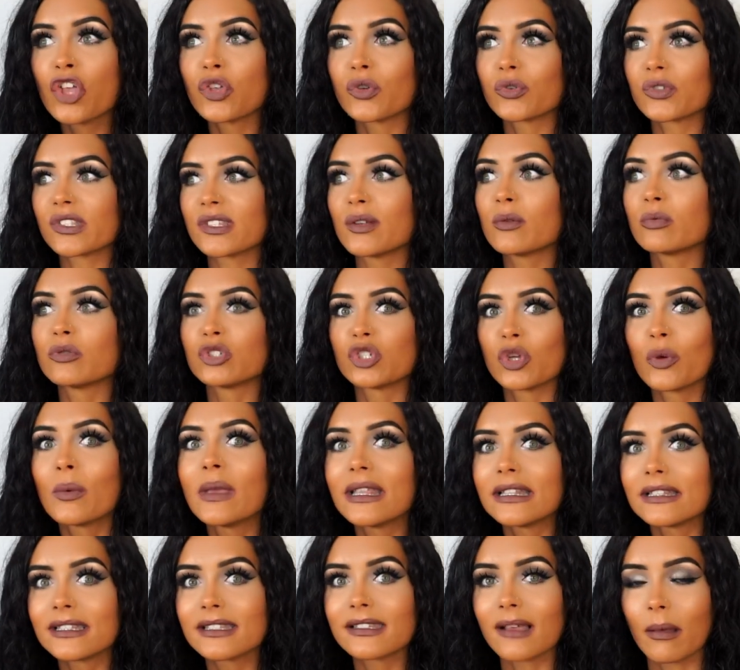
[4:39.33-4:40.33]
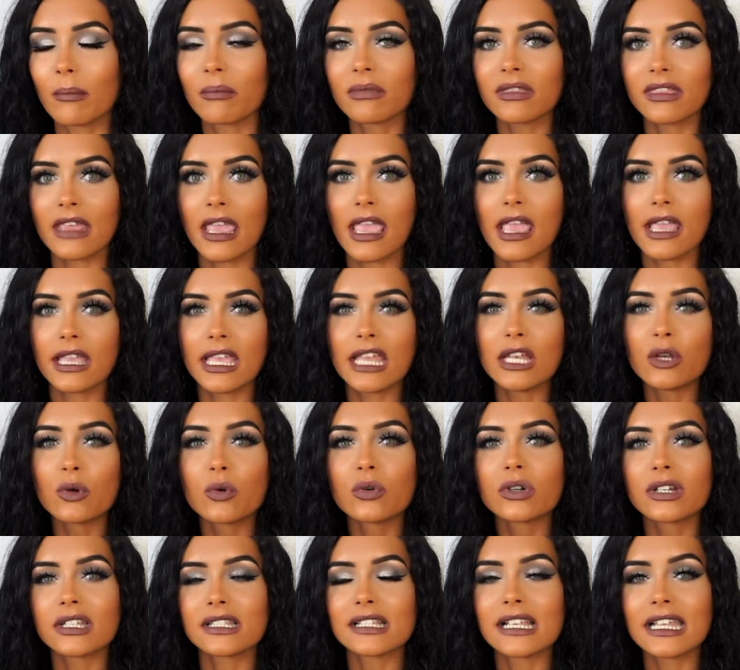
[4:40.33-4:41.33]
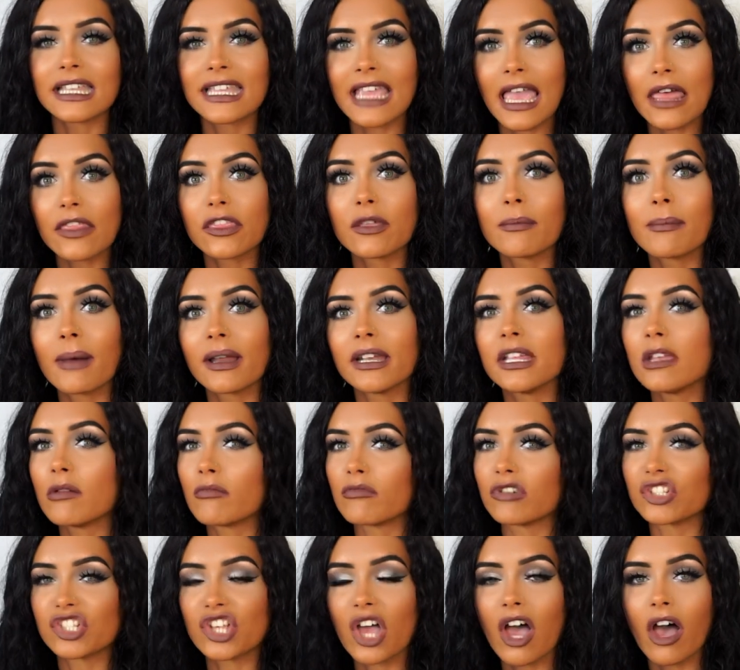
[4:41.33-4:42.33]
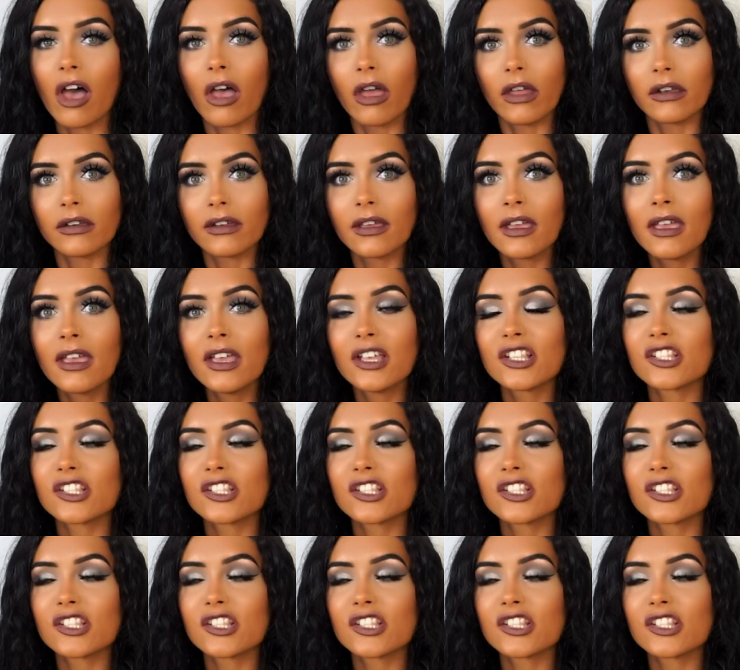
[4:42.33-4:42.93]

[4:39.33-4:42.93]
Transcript: you're still doing something in order to get the money in return.